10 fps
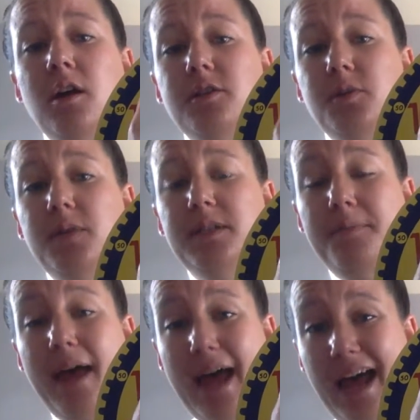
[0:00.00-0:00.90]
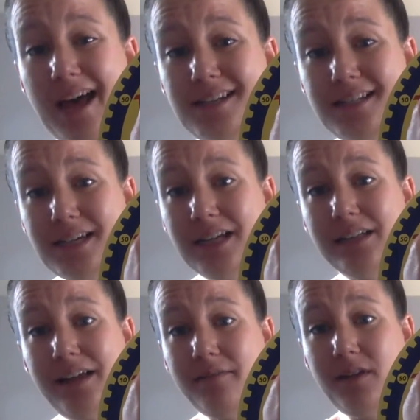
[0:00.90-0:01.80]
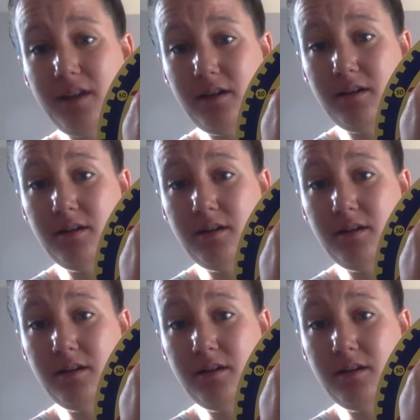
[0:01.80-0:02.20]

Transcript: So it's past 11.